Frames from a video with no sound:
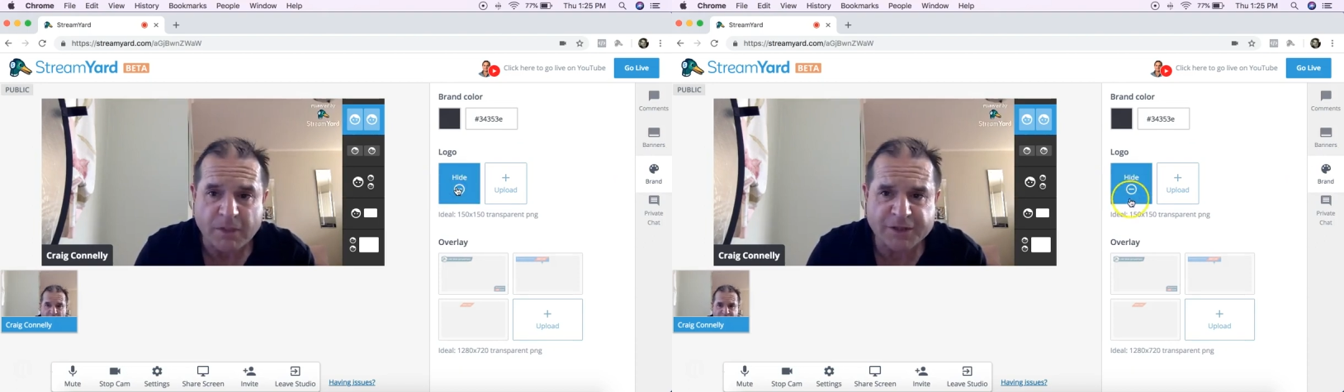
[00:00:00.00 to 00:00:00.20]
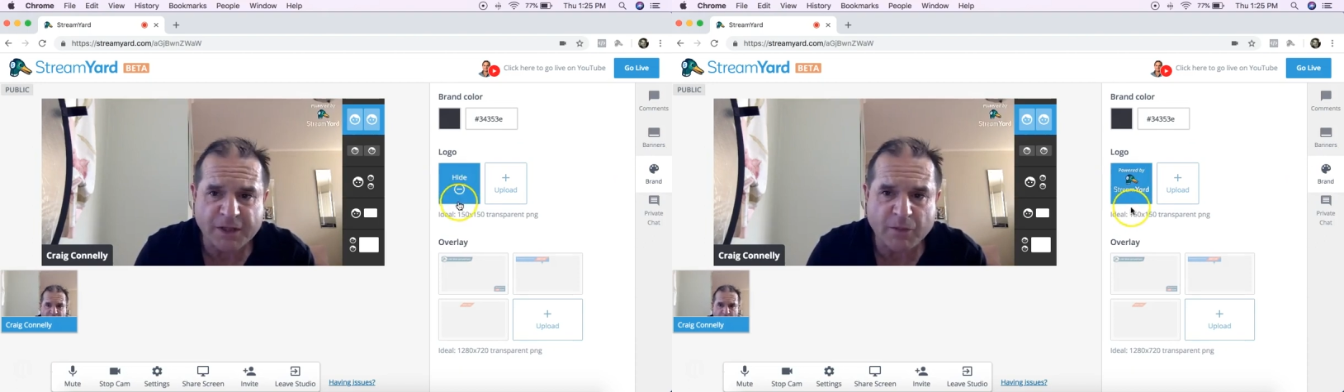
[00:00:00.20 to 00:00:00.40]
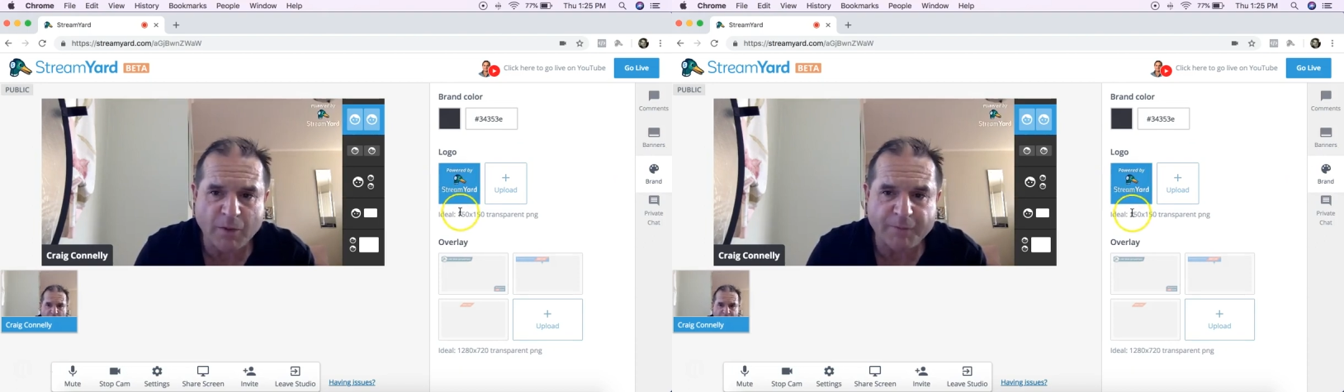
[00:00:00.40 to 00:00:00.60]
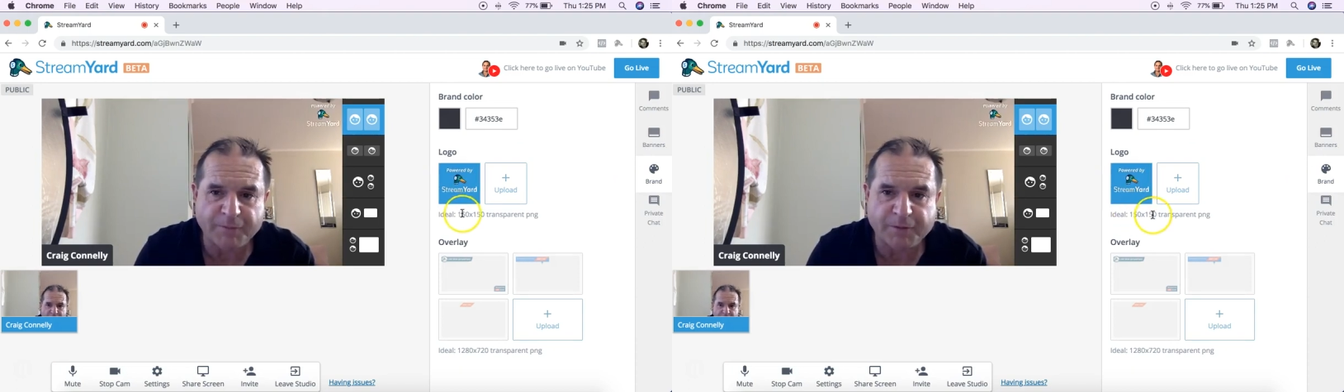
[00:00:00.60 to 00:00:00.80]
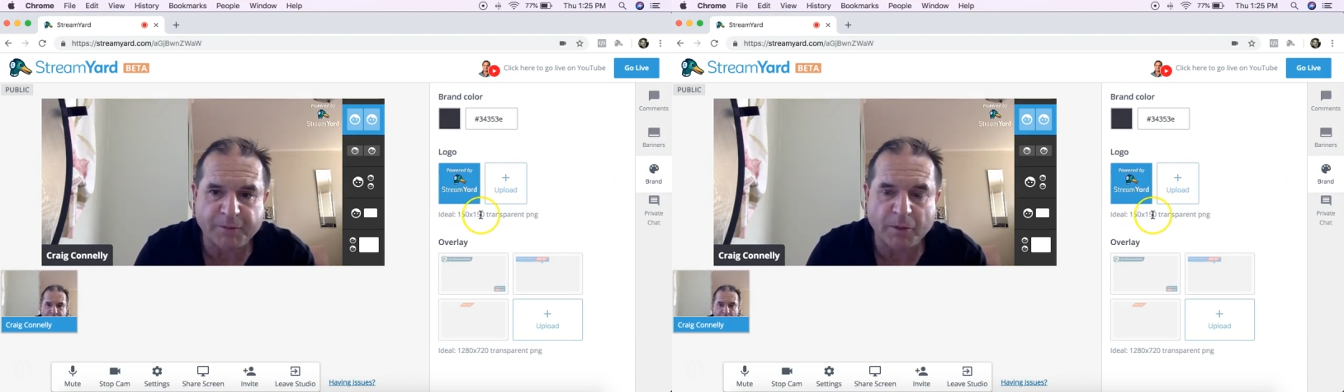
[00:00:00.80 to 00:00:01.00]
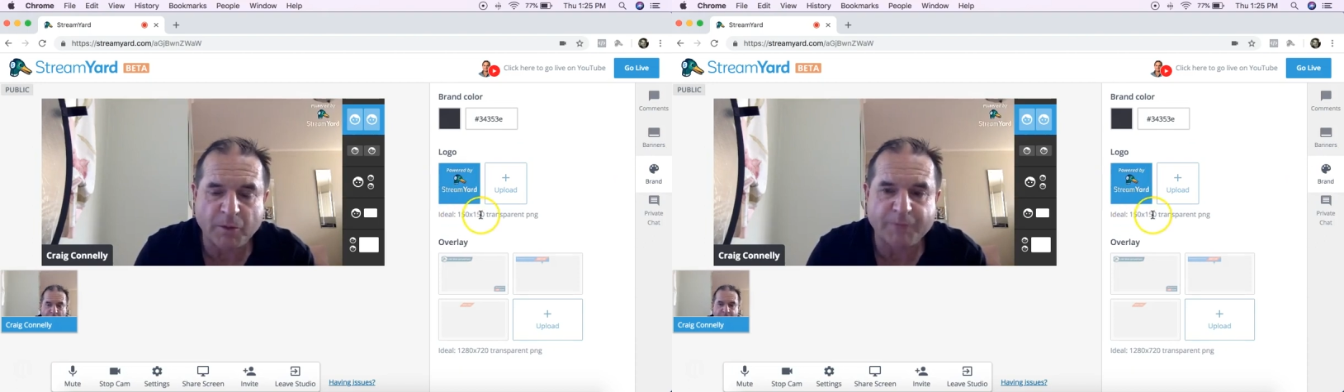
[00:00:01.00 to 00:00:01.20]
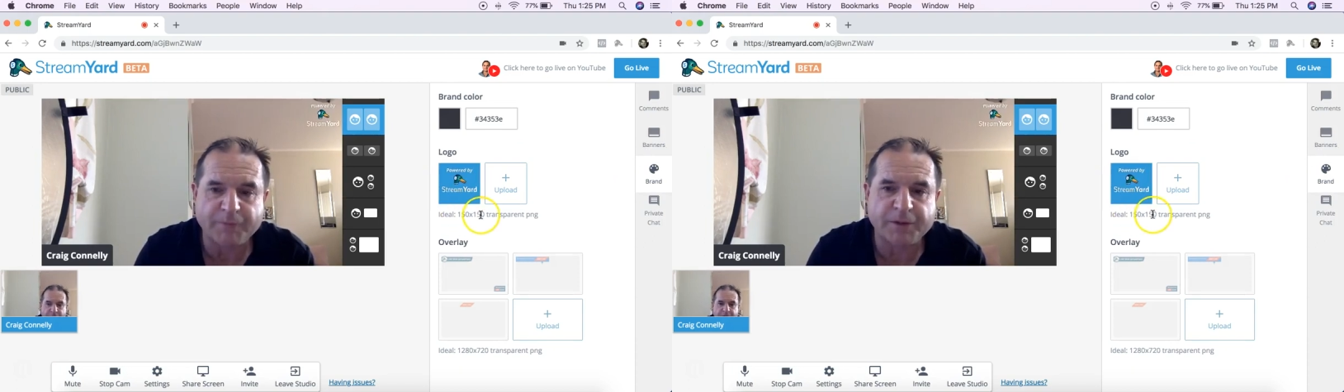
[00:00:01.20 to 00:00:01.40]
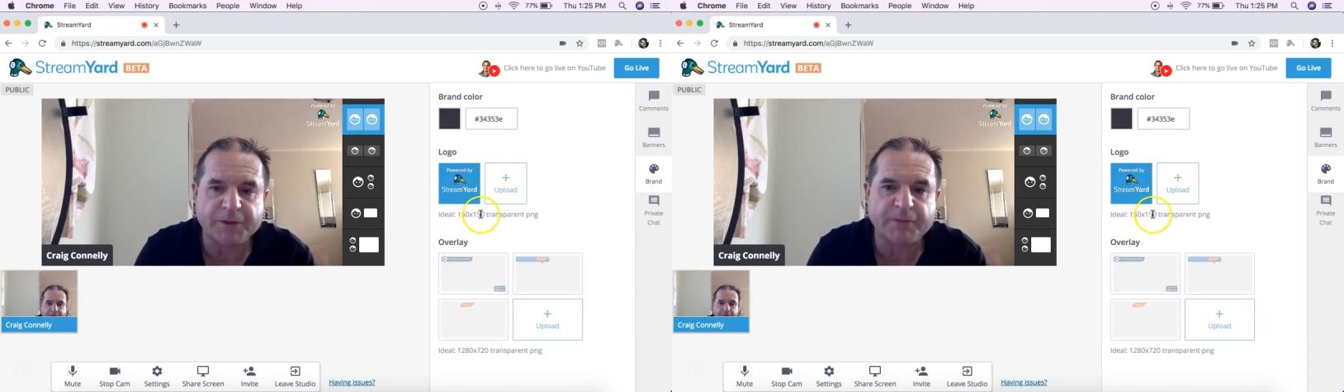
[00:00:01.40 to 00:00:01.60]
it's only 150 by
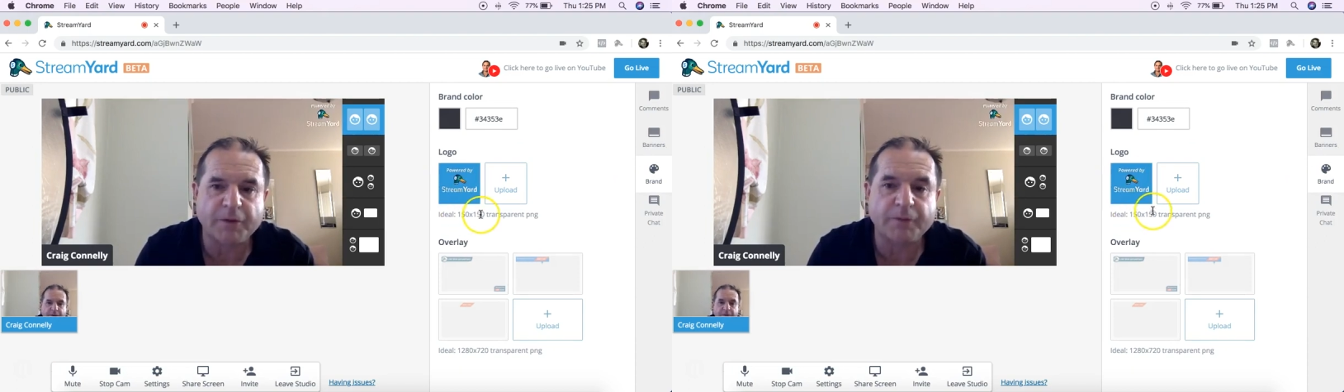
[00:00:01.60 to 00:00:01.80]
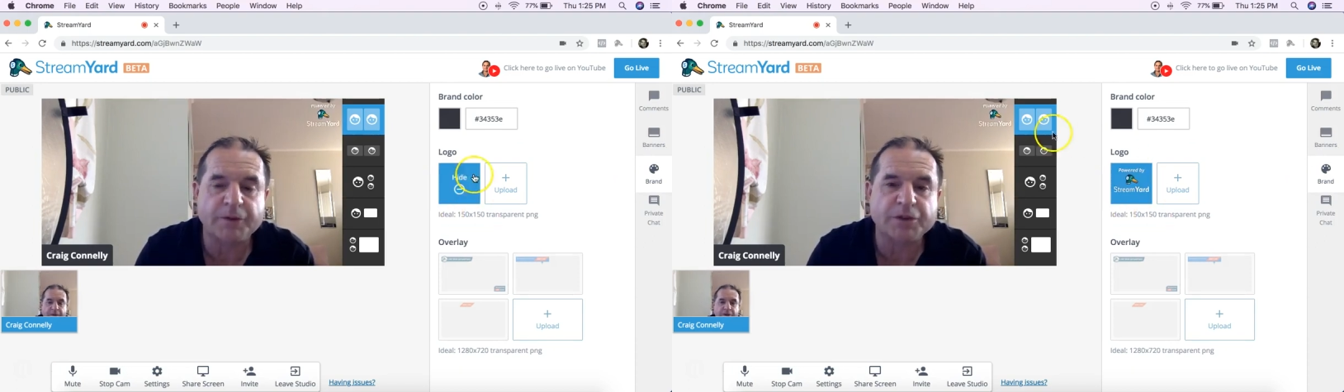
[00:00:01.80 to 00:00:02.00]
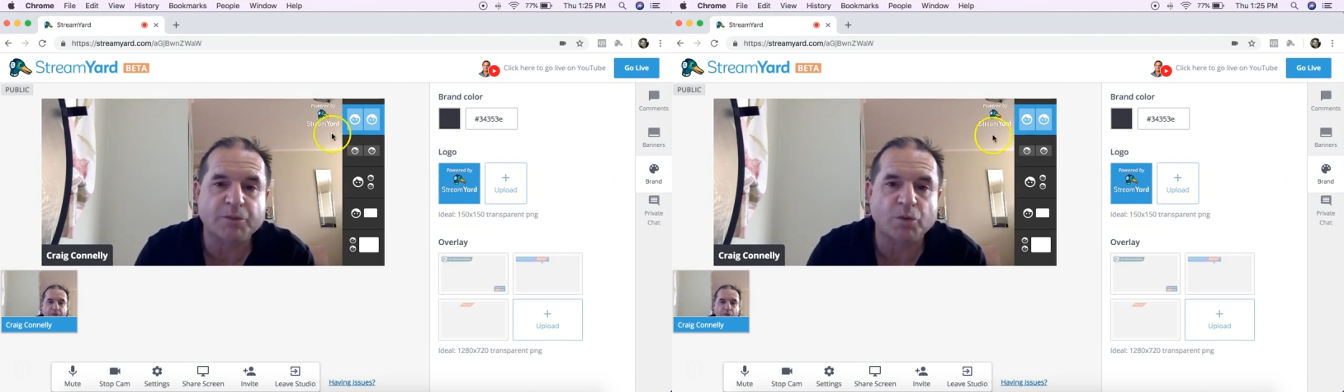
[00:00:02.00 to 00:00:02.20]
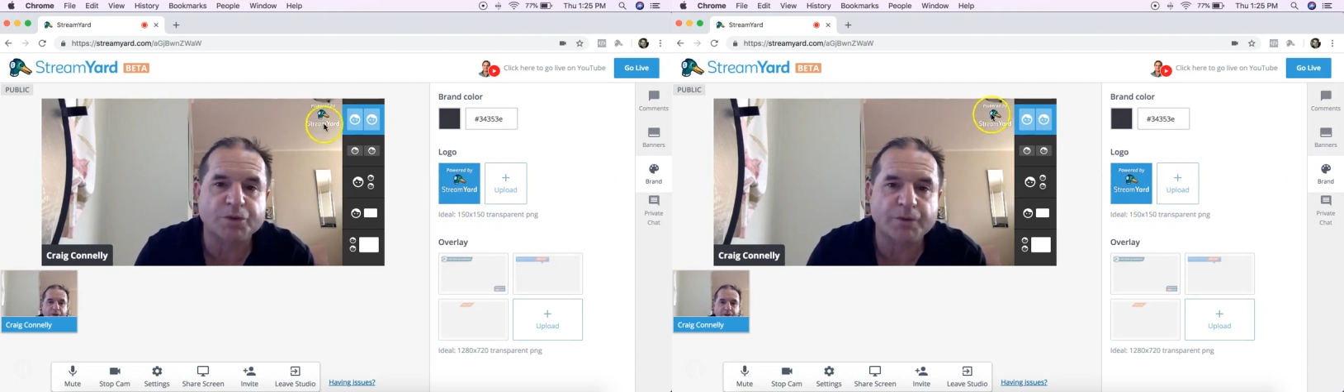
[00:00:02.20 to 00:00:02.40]
150. It's very, very small.